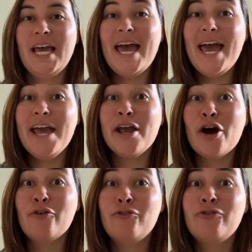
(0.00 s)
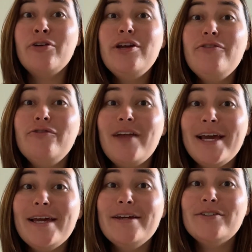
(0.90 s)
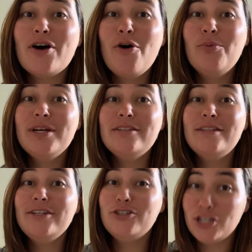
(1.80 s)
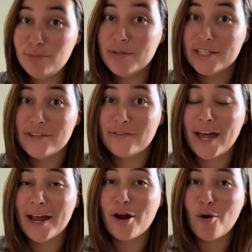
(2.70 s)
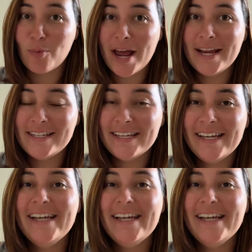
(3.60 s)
A free flight is always the cheapest flight, right?